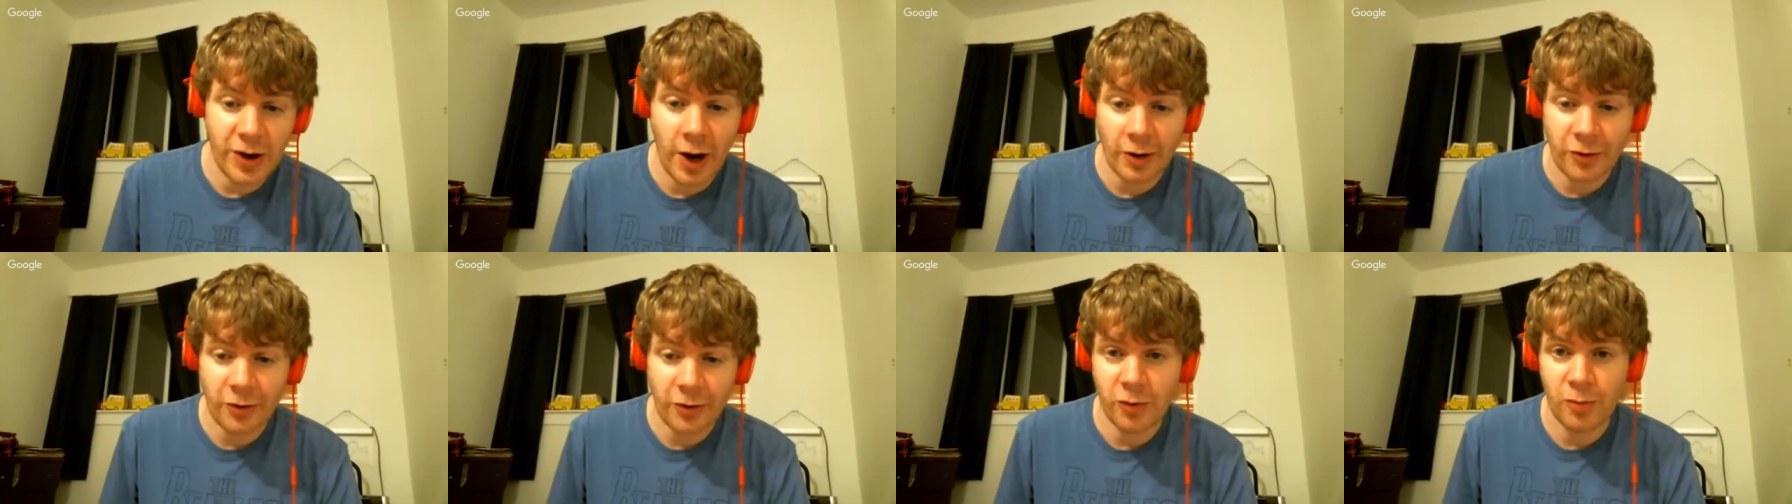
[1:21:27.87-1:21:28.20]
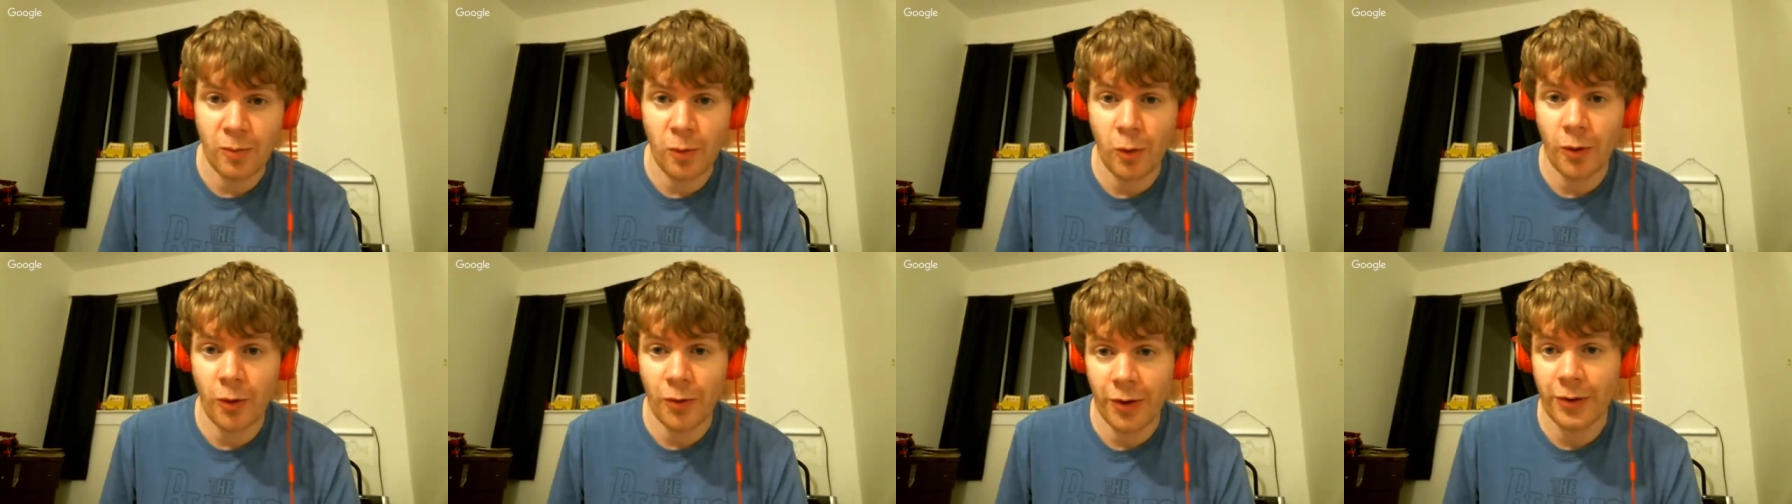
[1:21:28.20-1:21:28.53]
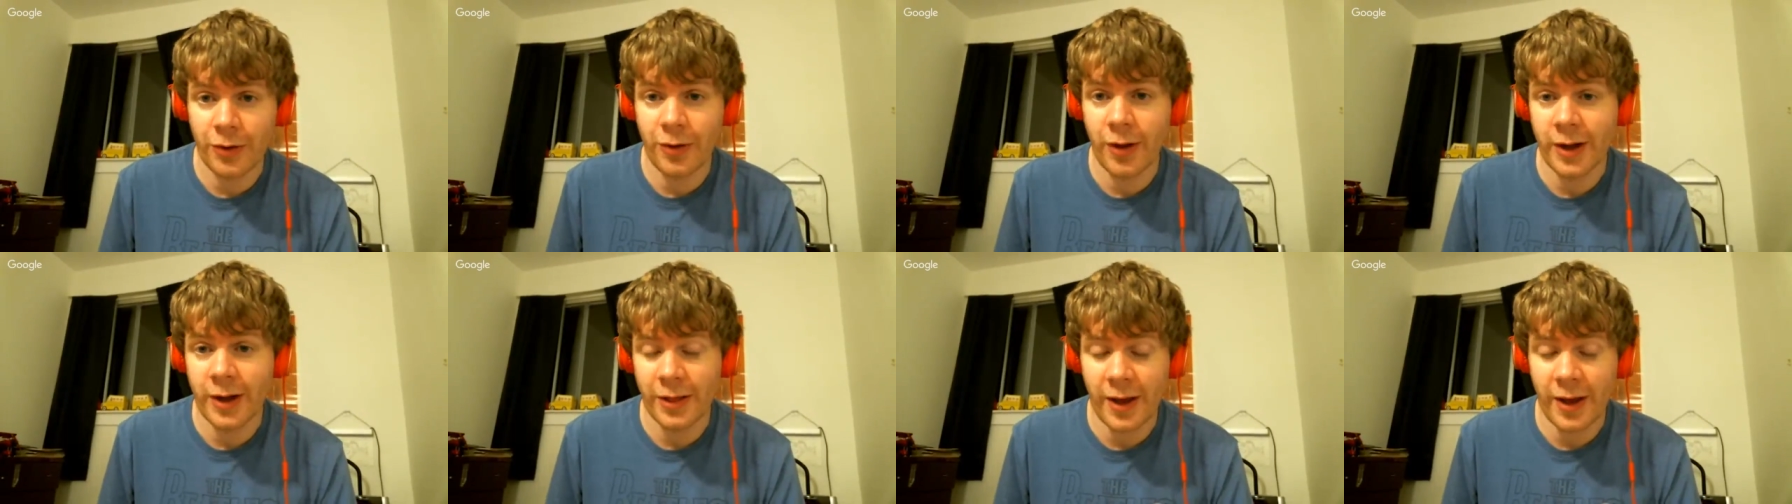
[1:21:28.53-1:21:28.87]
Capote talked
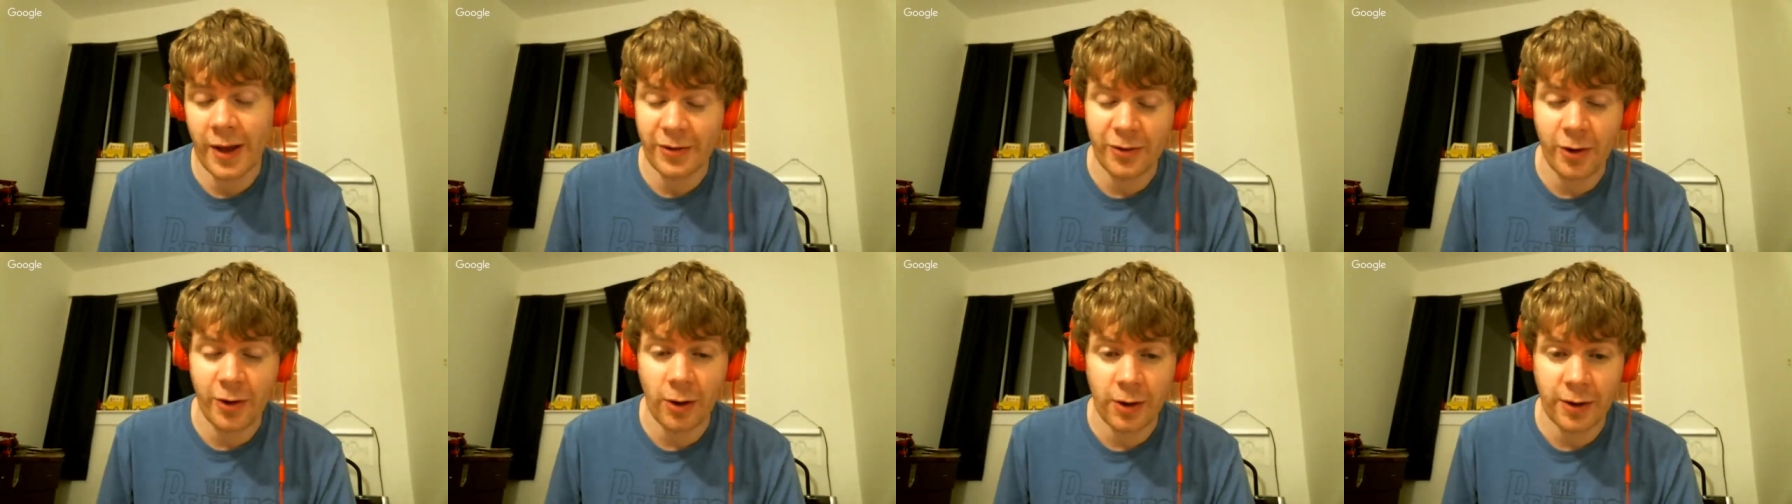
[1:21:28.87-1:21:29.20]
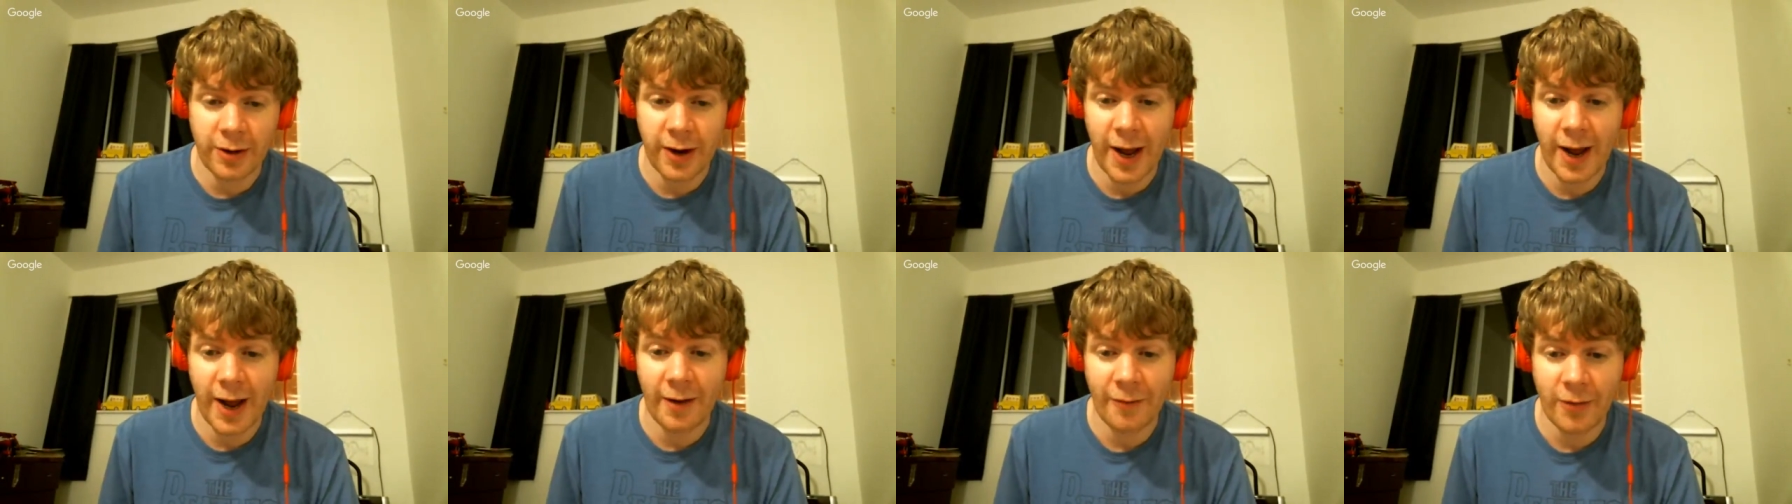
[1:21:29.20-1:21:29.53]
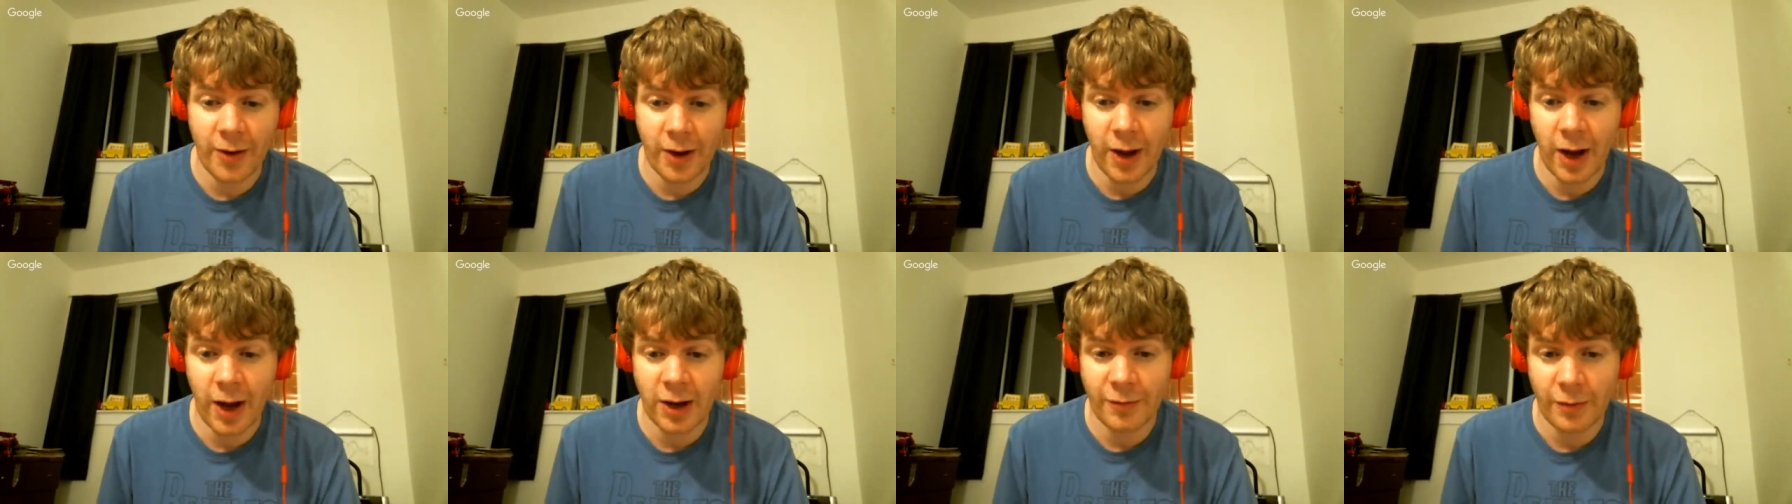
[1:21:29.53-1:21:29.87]
to more, that like they
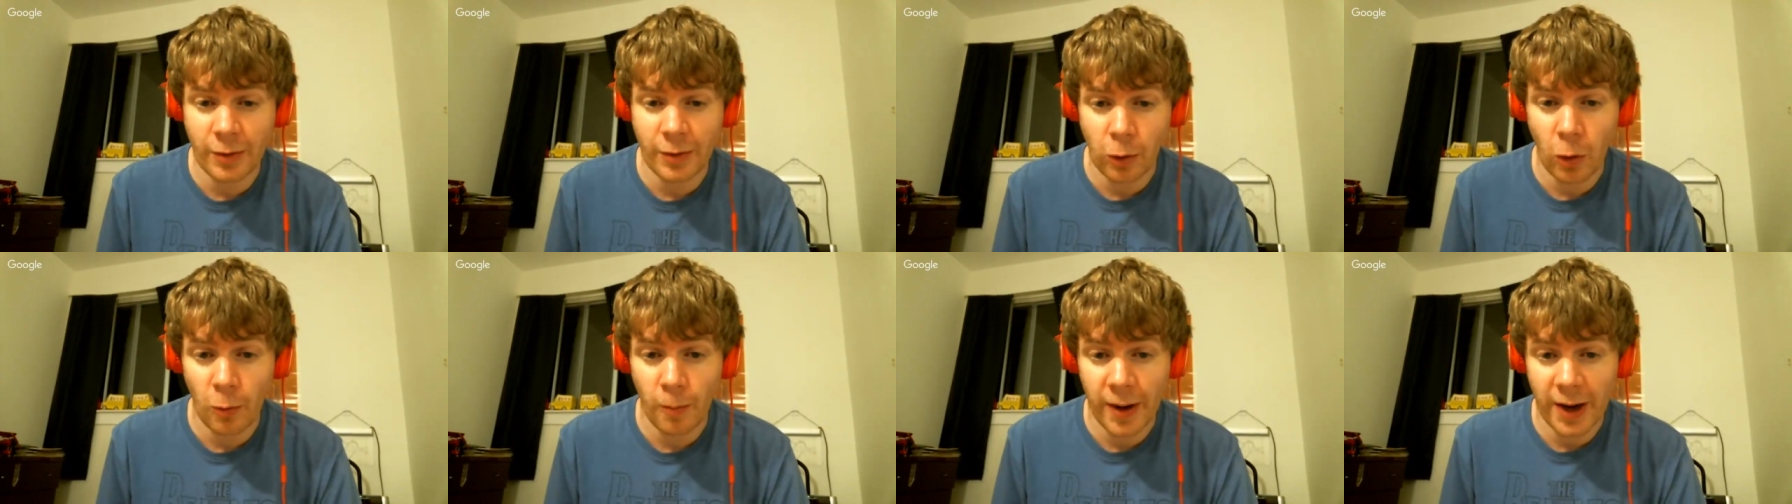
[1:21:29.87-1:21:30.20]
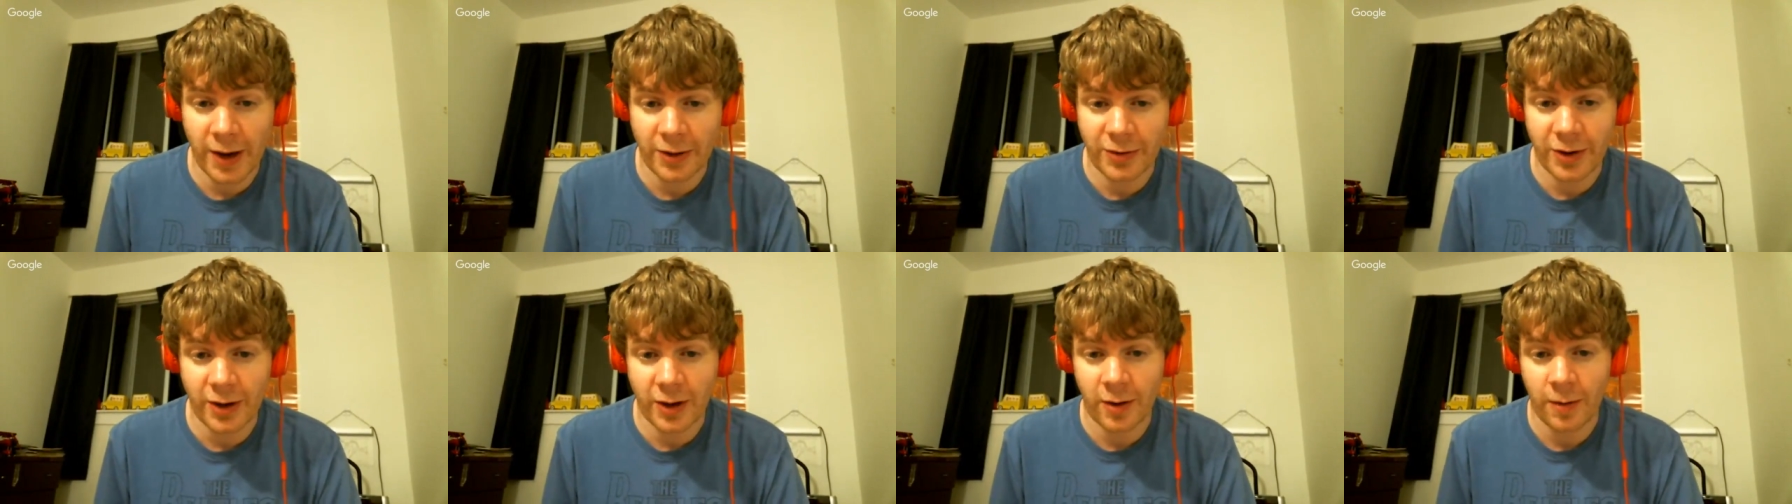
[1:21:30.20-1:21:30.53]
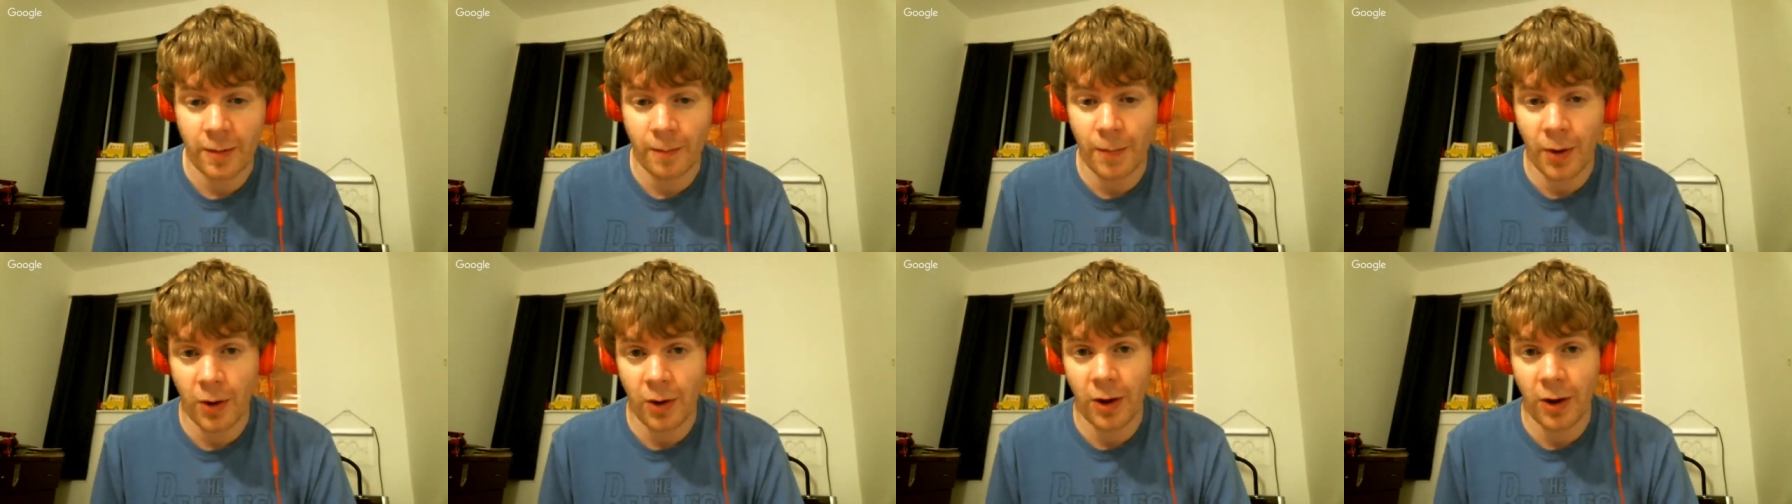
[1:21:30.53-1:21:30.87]
started to have like kind of a
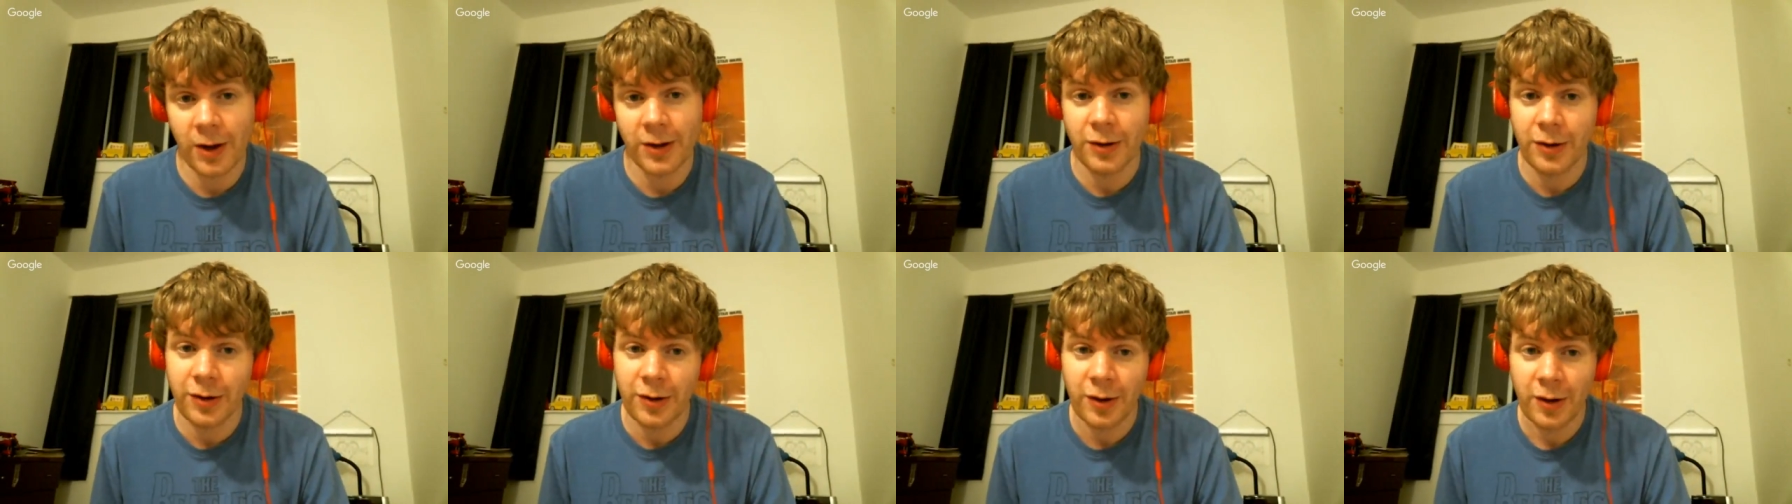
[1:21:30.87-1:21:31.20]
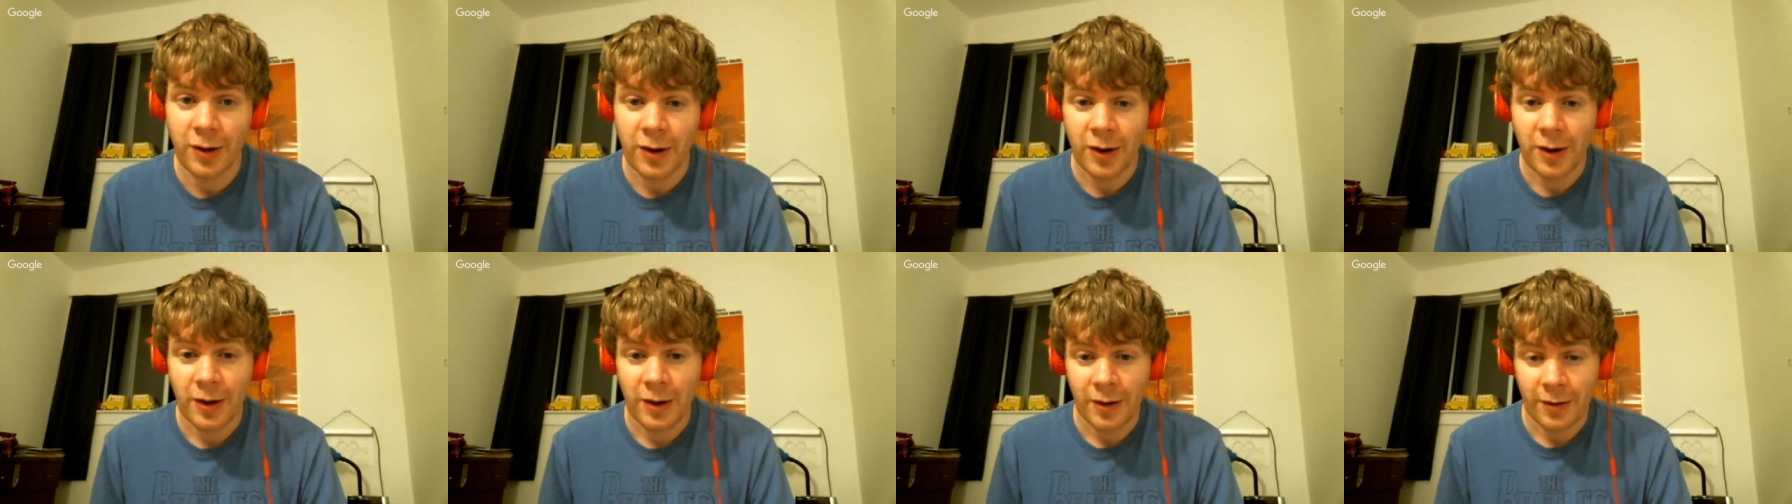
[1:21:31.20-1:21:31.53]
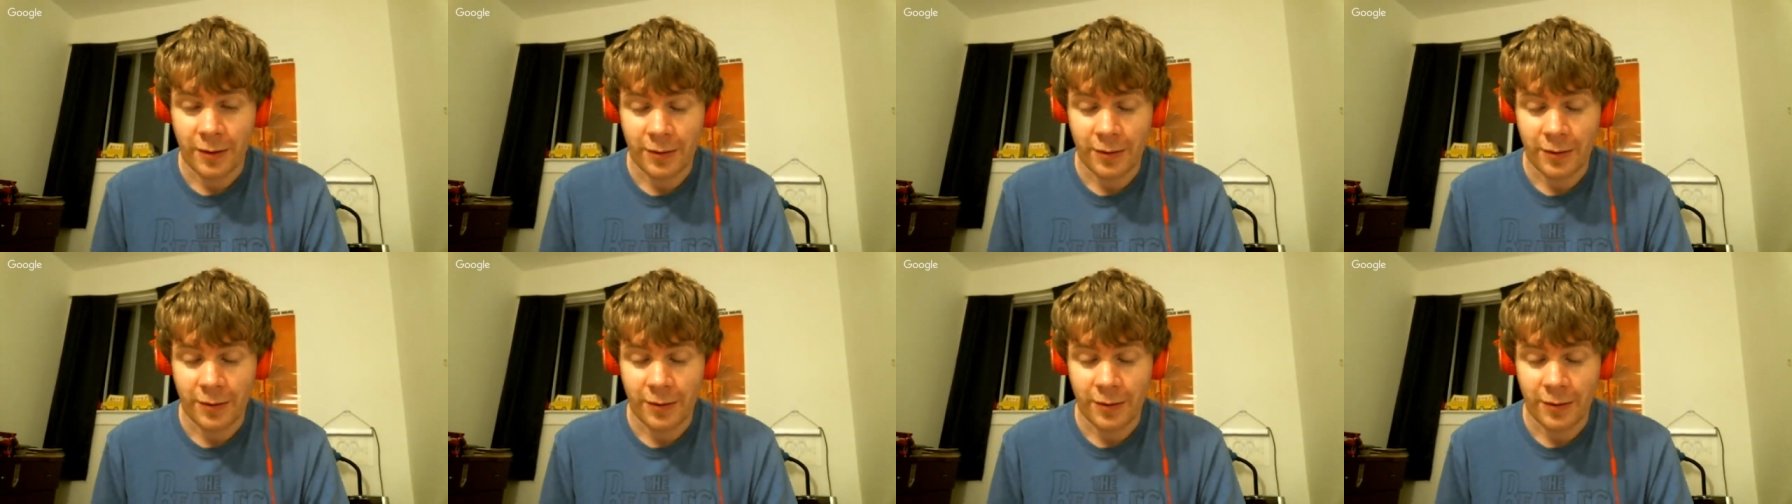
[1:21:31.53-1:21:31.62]
romantic bond.